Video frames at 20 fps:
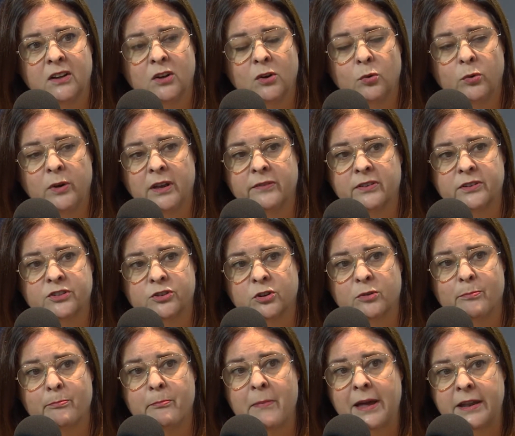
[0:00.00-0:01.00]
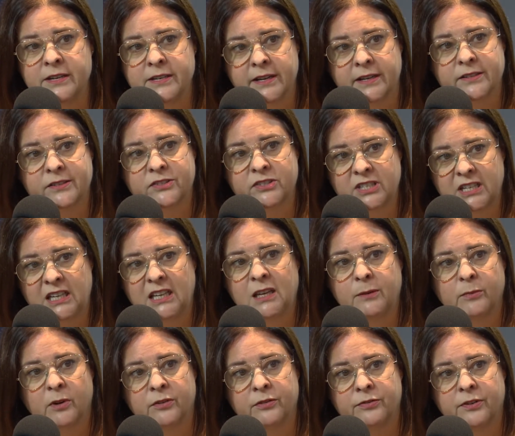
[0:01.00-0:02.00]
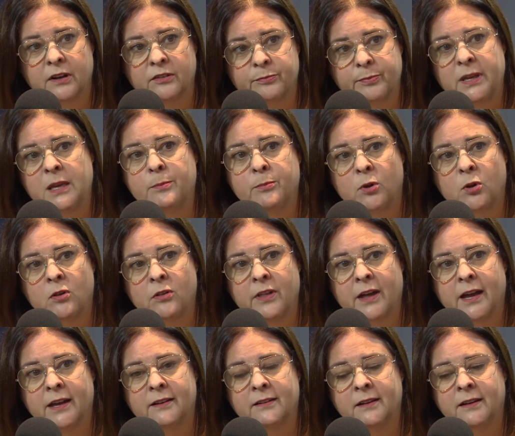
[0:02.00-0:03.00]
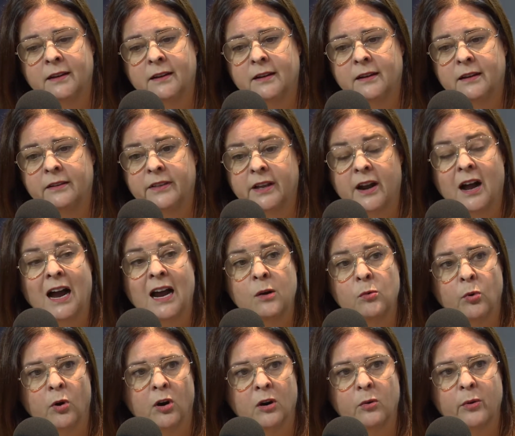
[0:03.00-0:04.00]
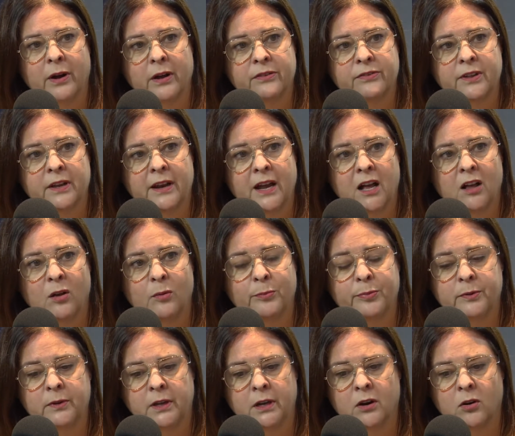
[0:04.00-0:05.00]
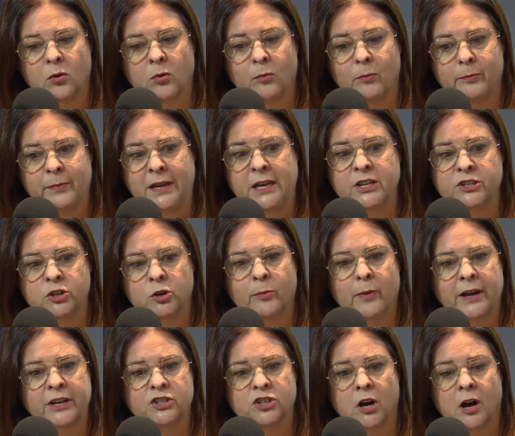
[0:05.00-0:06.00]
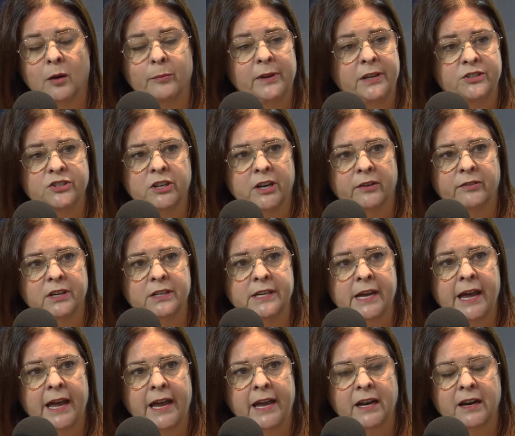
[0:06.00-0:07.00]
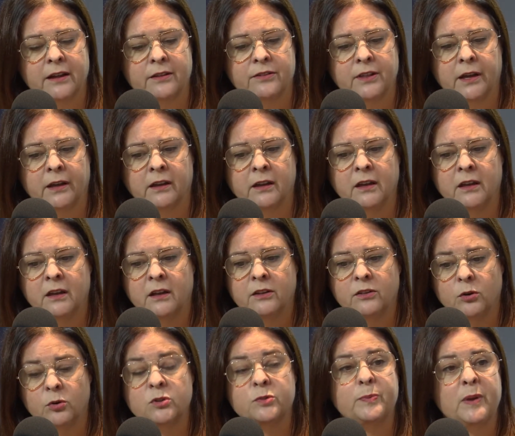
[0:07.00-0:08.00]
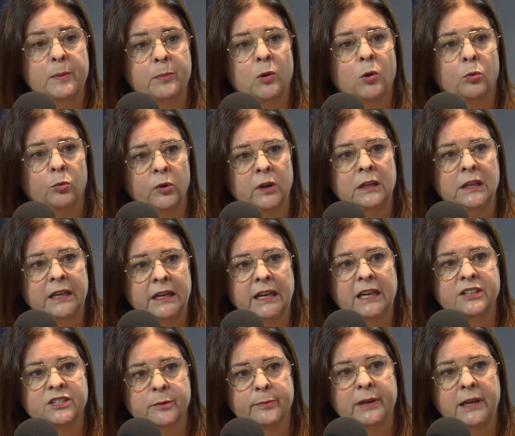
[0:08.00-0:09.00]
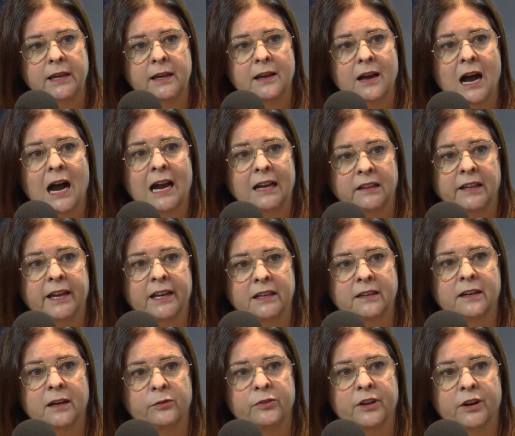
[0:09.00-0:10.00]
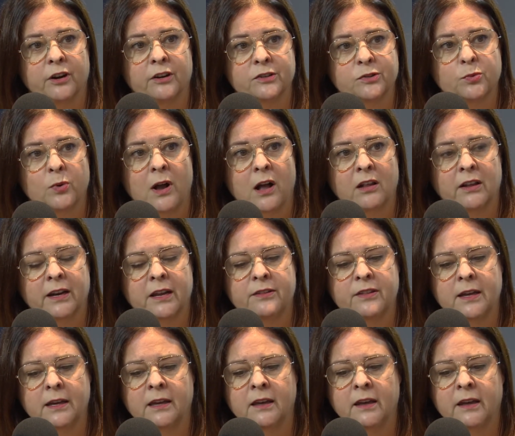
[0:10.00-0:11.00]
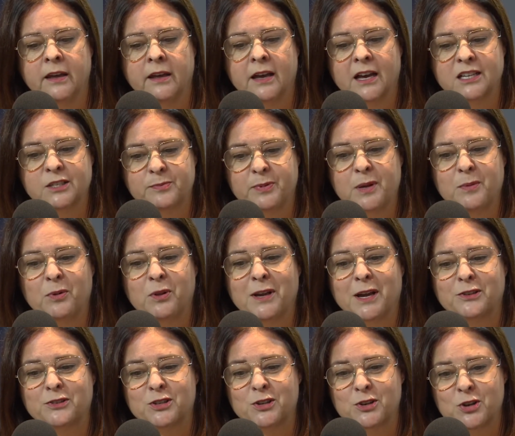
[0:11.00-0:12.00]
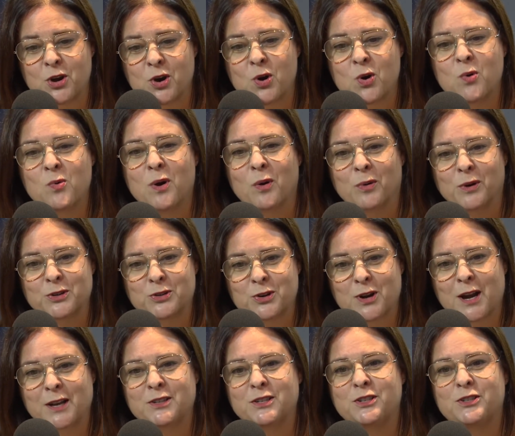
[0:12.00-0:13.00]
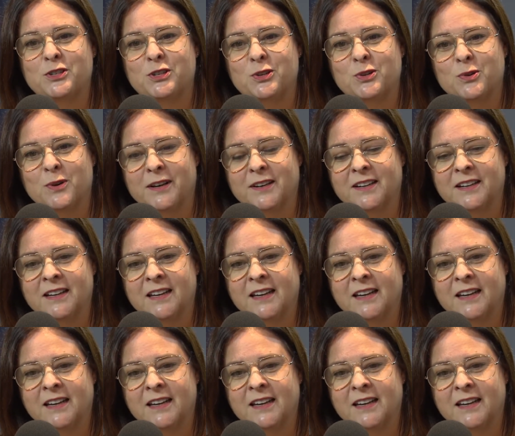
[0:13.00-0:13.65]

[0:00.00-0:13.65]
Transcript: We have a tremendous team of people that I work with that help, me do my job each and every day. And I think those people really need to be highlighted out there as well. And I think as people get to know what we're trying to do and